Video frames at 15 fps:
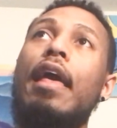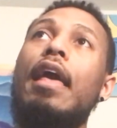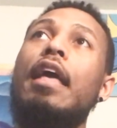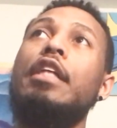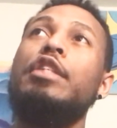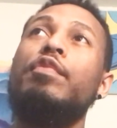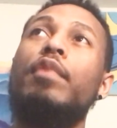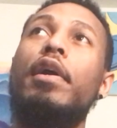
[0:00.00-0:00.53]

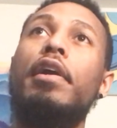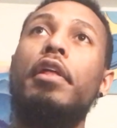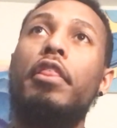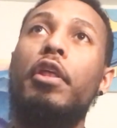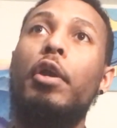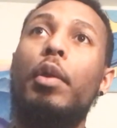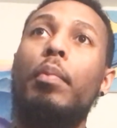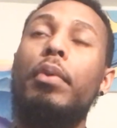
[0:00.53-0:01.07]
It's very
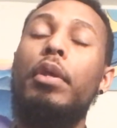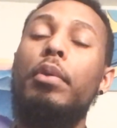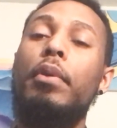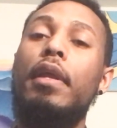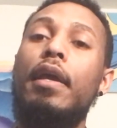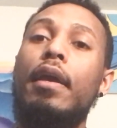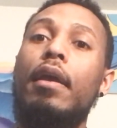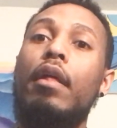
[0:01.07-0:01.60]

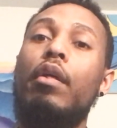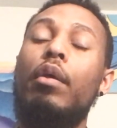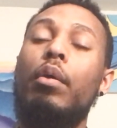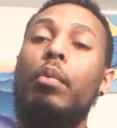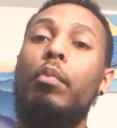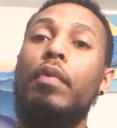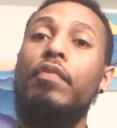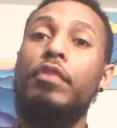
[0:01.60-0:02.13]
therapeutic
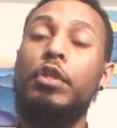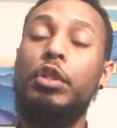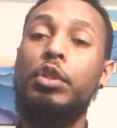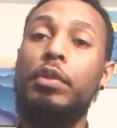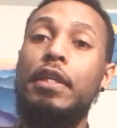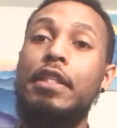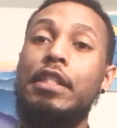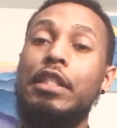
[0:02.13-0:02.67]
with the
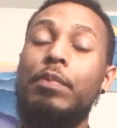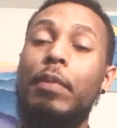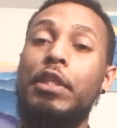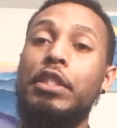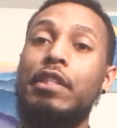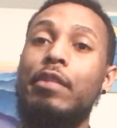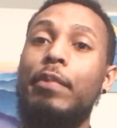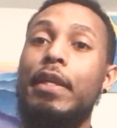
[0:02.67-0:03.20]
trees,
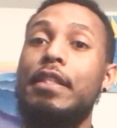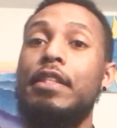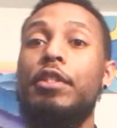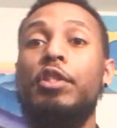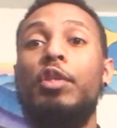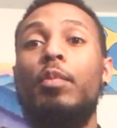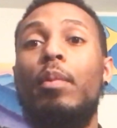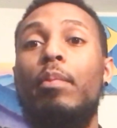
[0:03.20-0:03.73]
especially because as
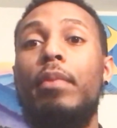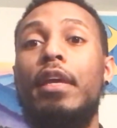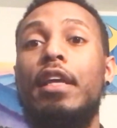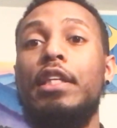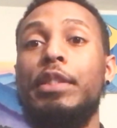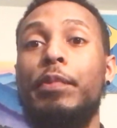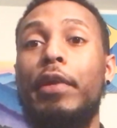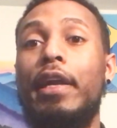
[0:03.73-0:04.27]
human
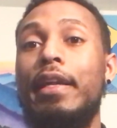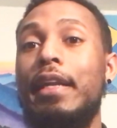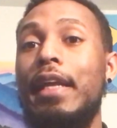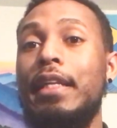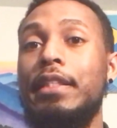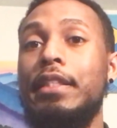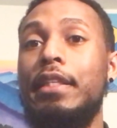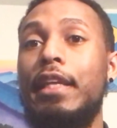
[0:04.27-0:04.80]
beings, we're
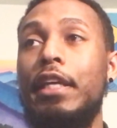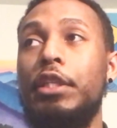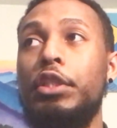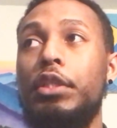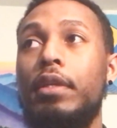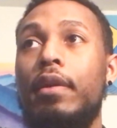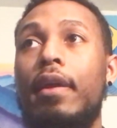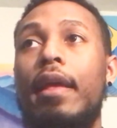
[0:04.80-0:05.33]
connected to
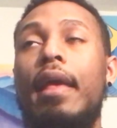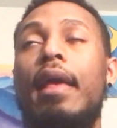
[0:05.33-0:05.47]
nature.